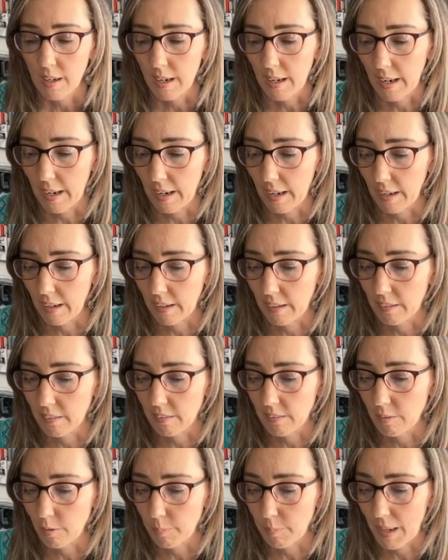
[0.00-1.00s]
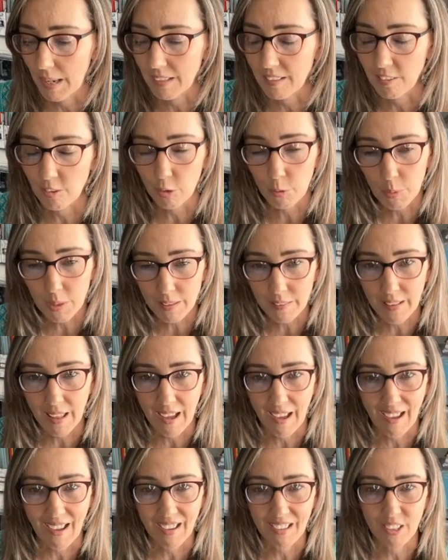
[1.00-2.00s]
And by doing
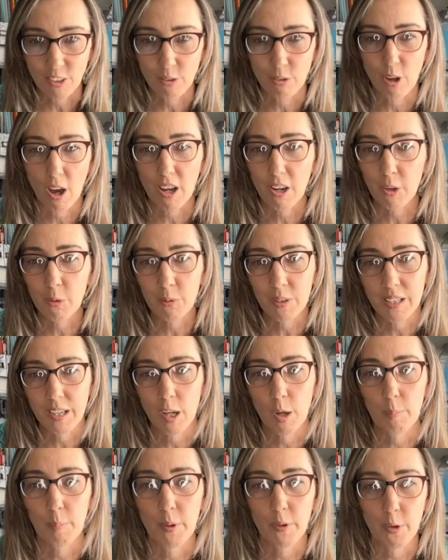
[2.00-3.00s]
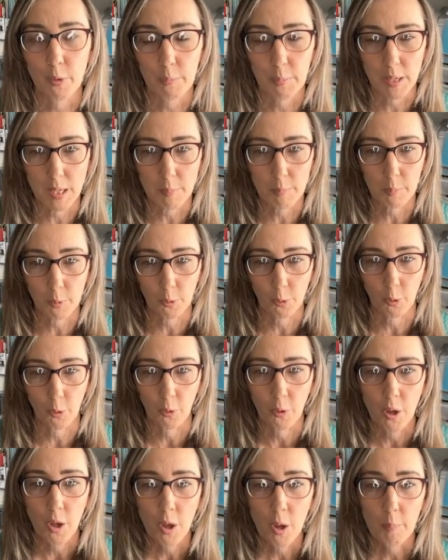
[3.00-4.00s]
that, you not only help other people,
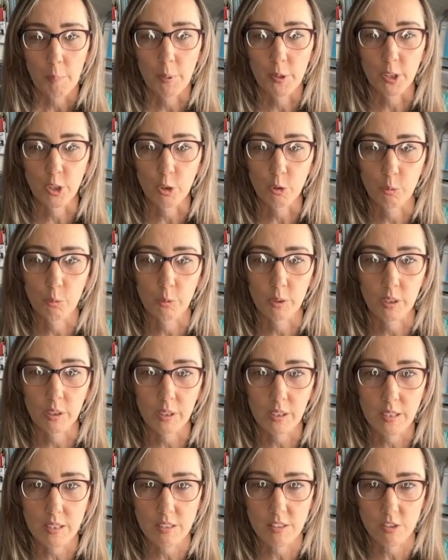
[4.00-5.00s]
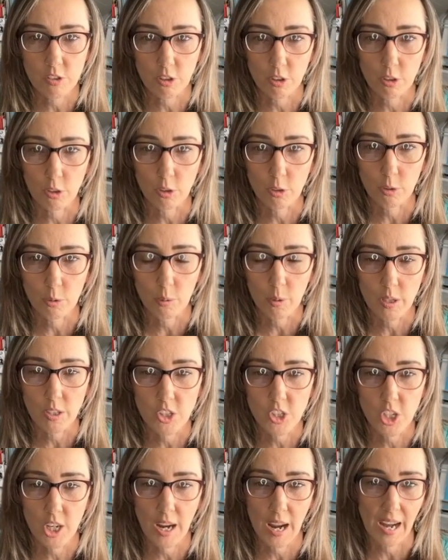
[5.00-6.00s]
but you really do
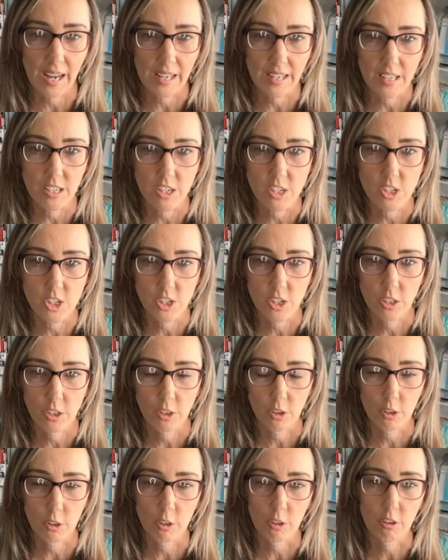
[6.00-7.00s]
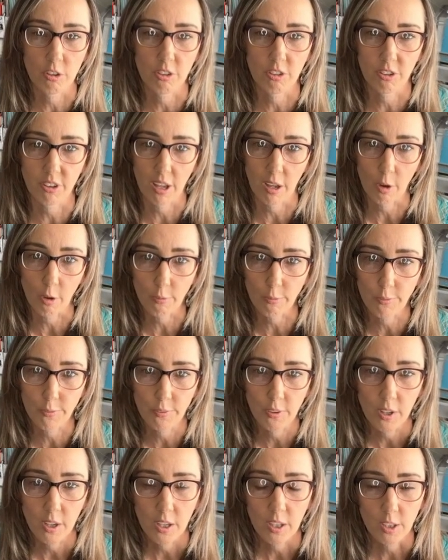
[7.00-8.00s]
change yourself.
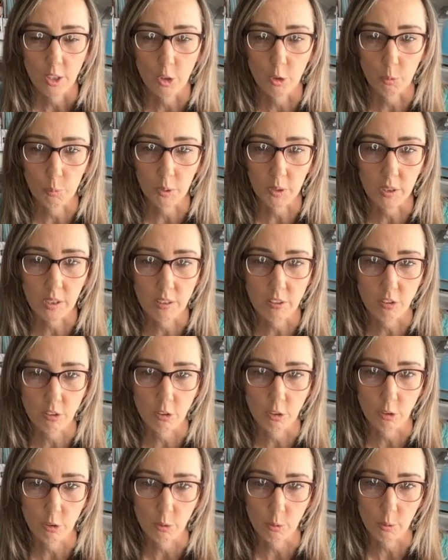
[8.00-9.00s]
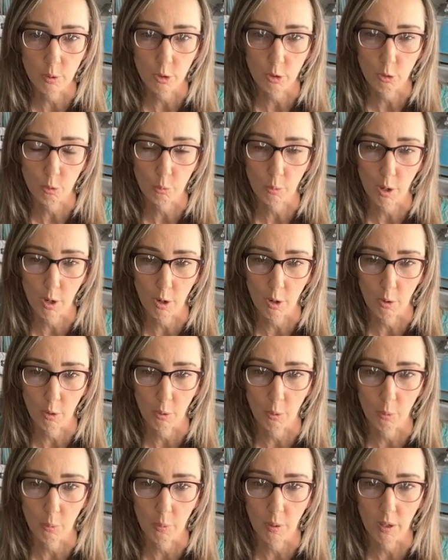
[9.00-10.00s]
You really do
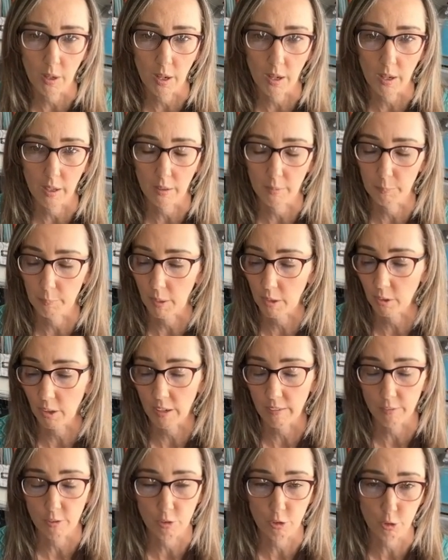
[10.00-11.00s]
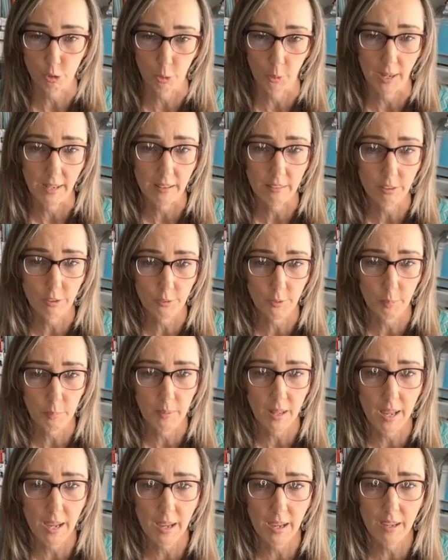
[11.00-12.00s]
grow a lot of strength from
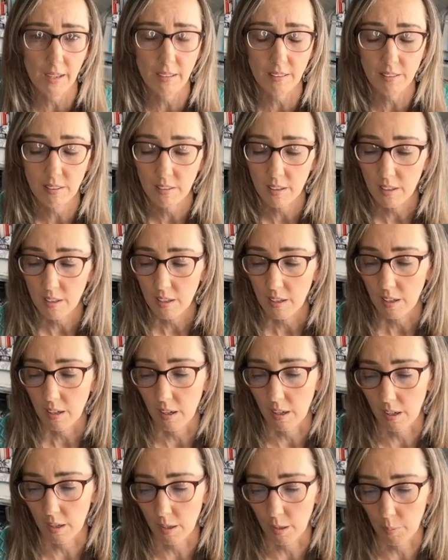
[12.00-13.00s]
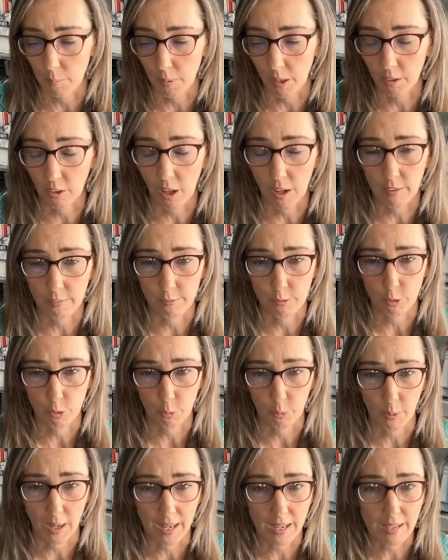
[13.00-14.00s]
that, a lot of
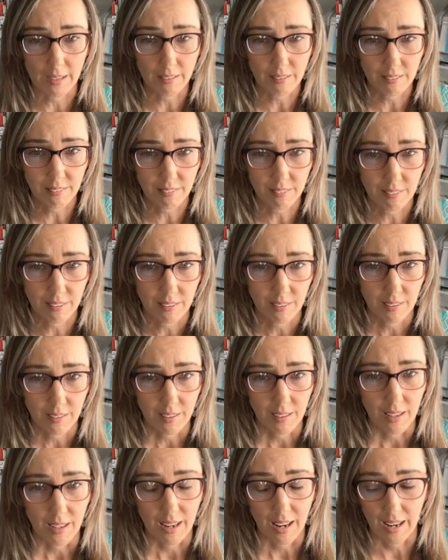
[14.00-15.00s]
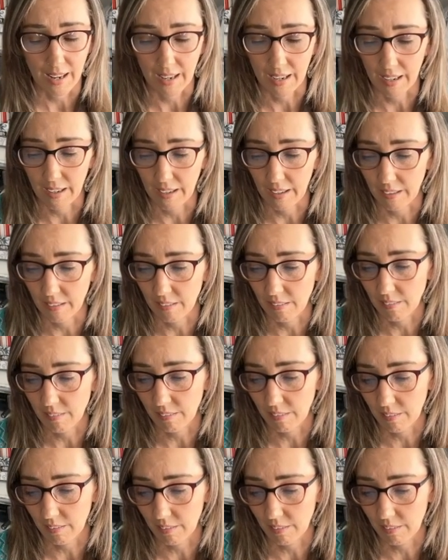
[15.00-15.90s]
grace, and